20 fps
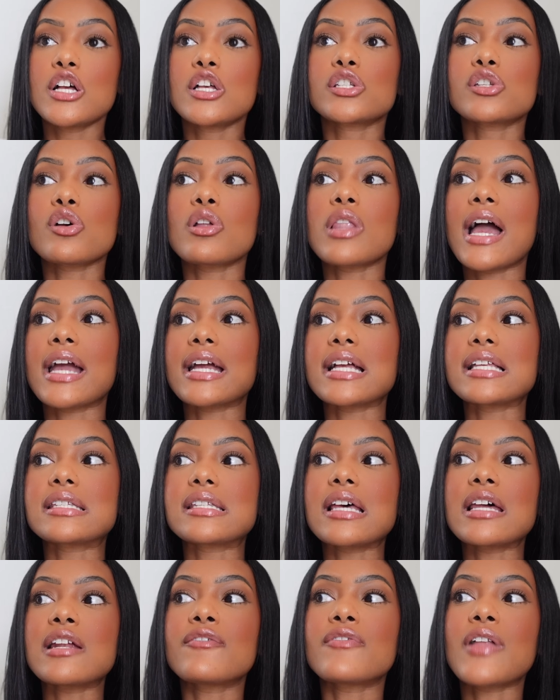So like
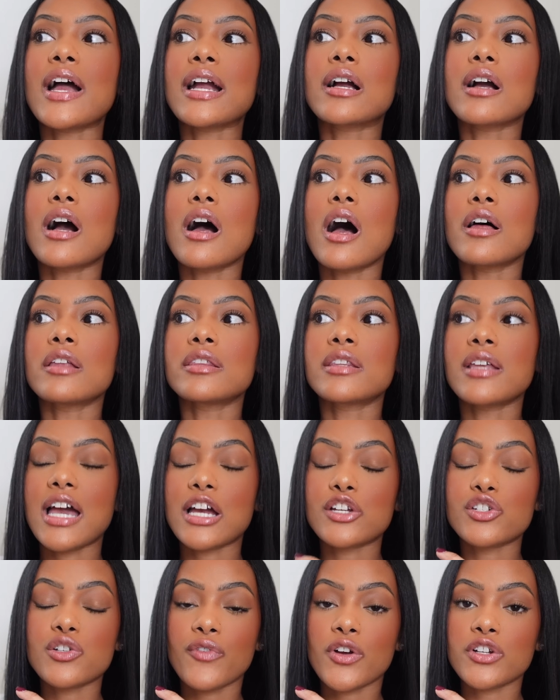instead of like the
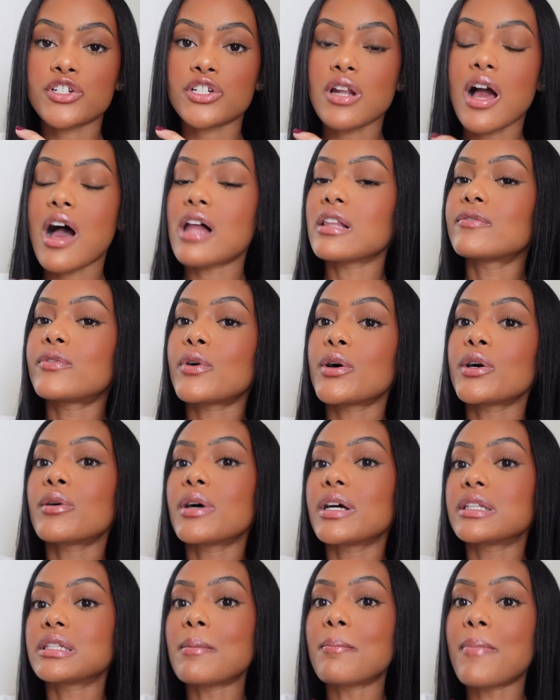extra virgin olive
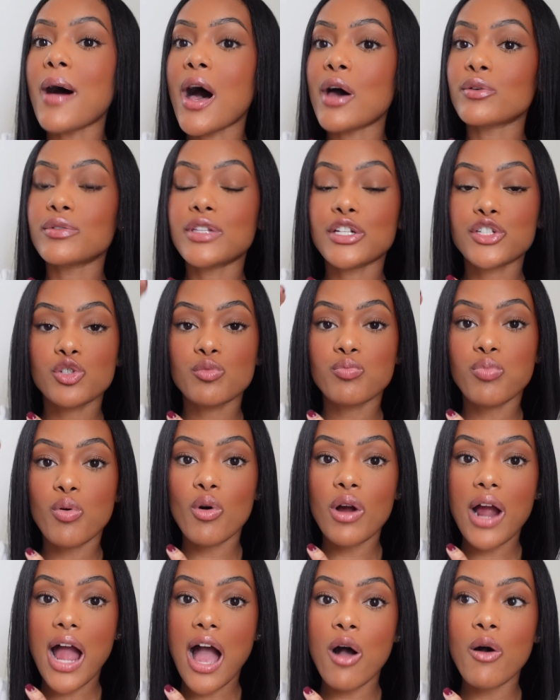oil in the bottle that you
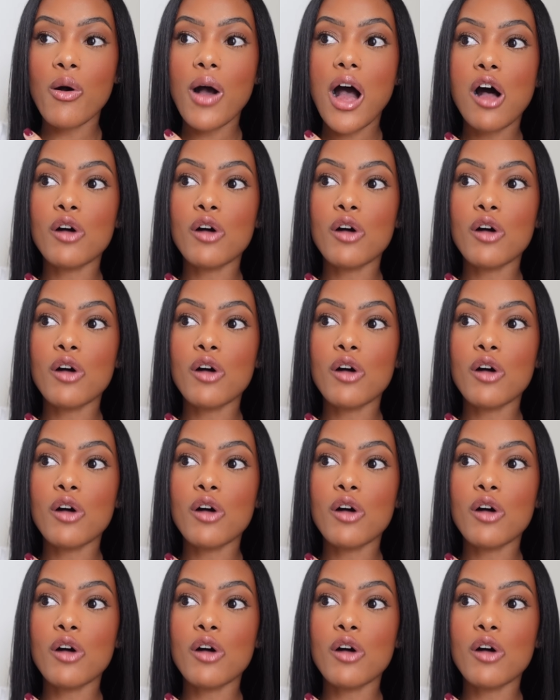pour out,